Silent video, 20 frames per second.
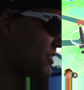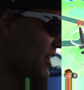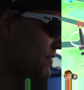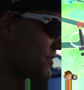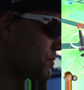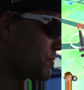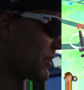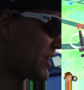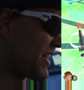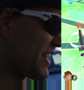I've
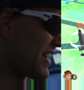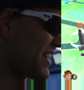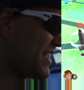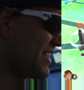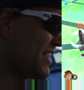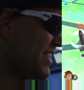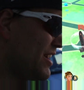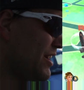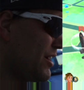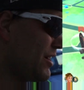spun.
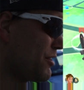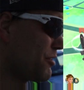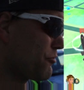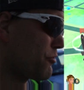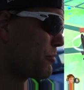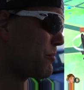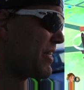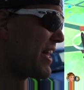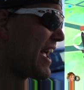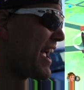
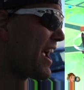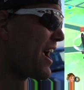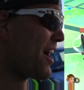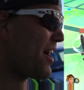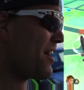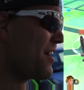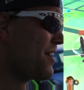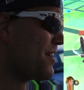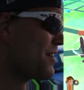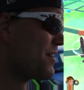From
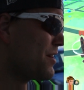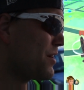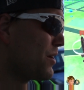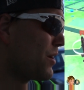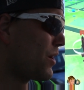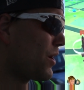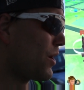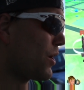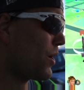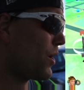there,
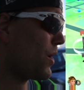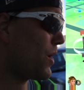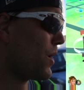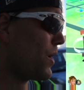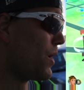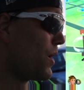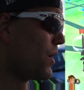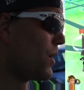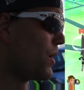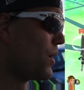
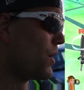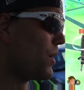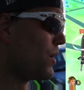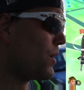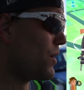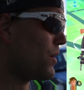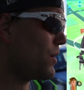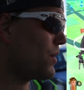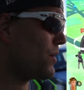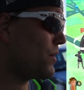
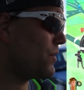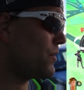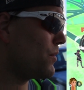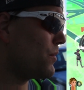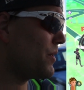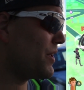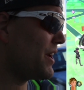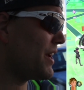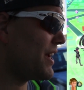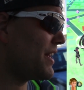all the
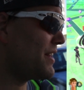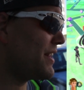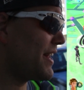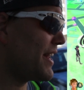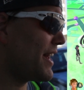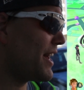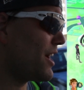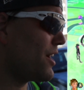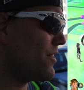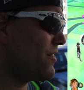way
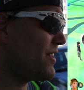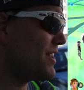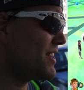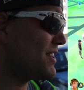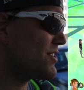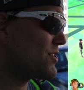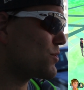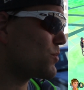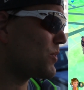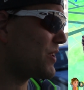down
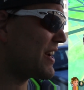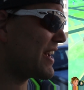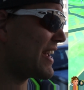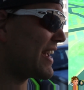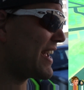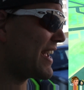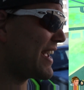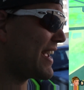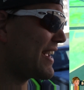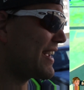this
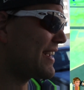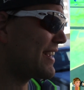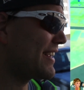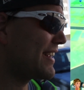way.